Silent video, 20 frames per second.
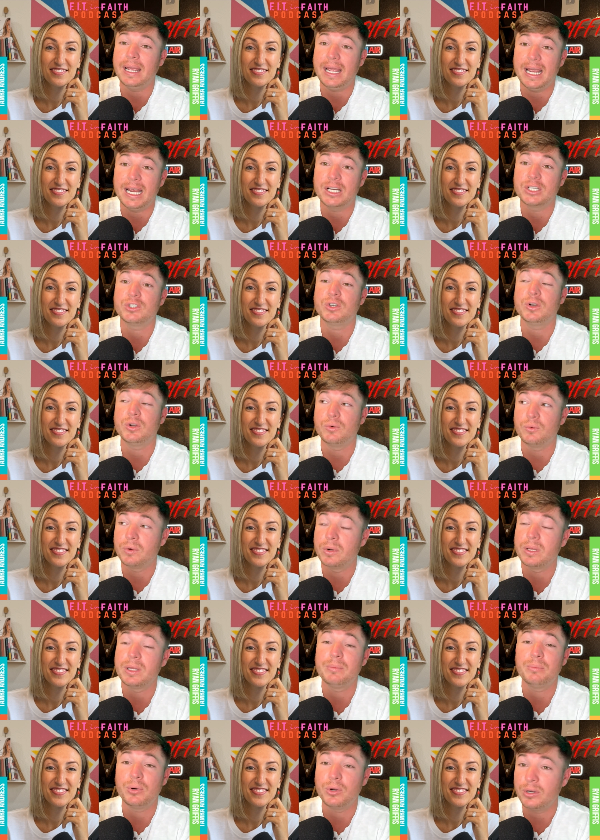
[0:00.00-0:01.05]
Speaker 1: is actually
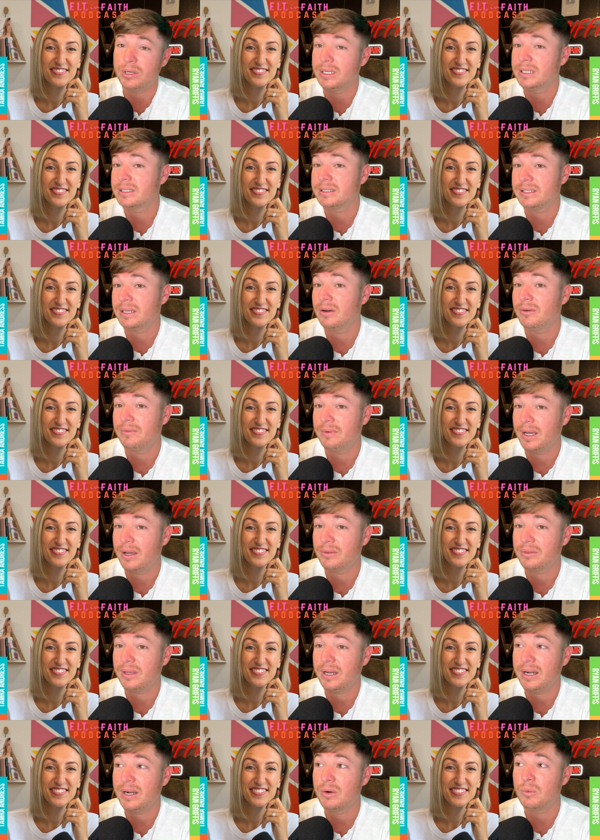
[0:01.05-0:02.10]
really putting himself
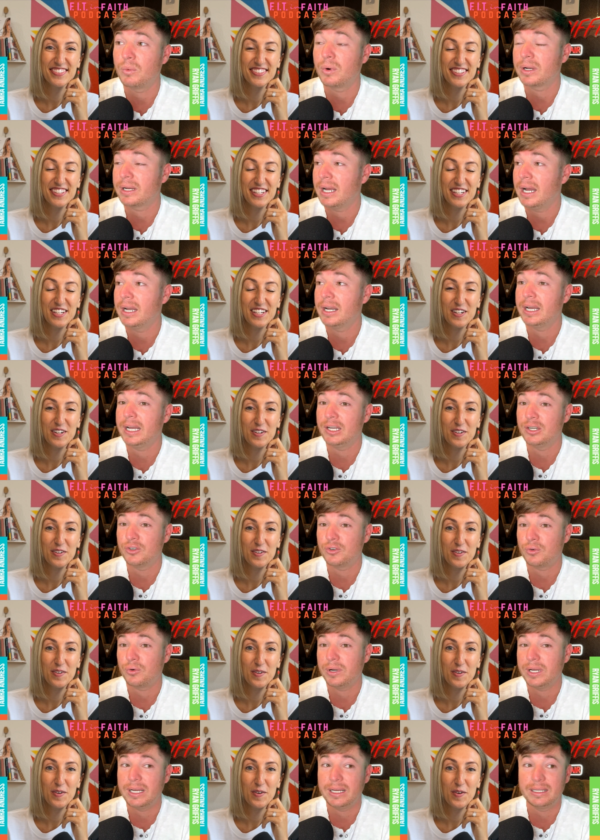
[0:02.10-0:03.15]
out there, and we're kind of
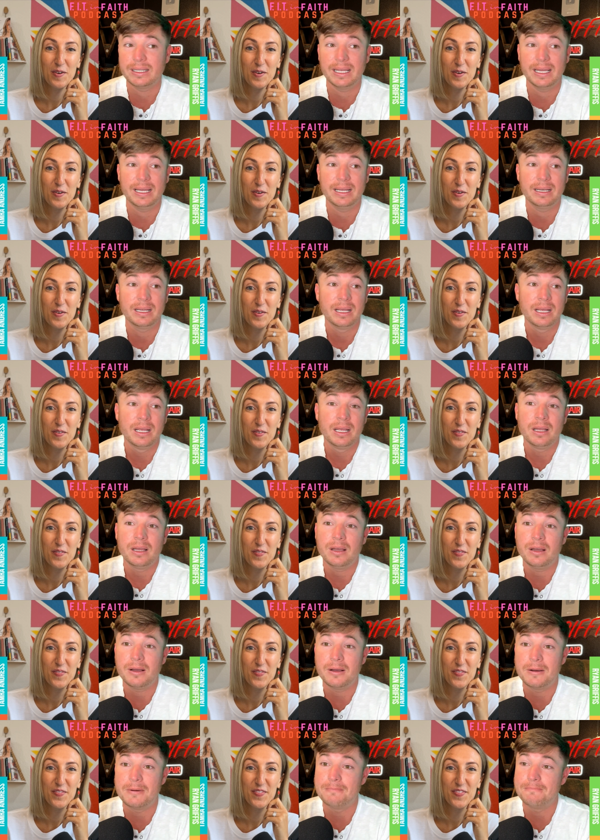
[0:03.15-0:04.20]
intrigued that
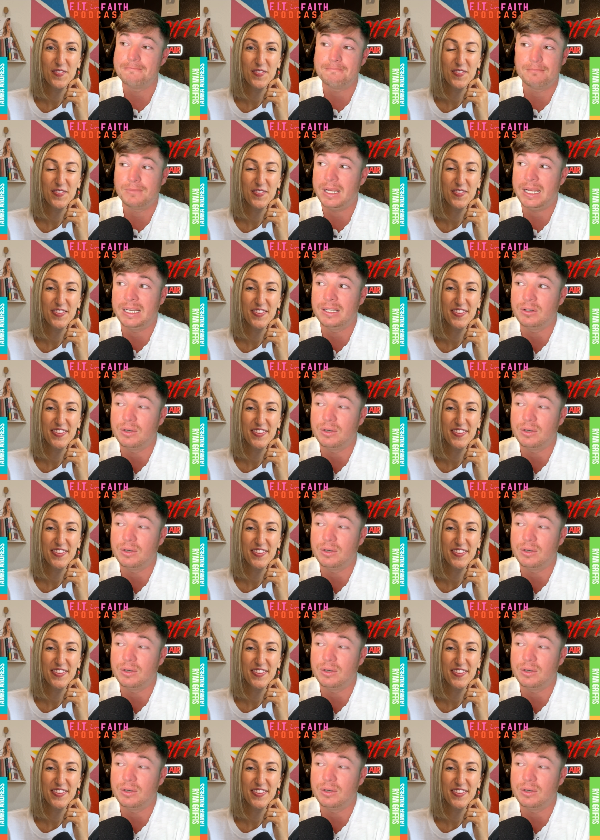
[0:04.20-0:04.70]
um,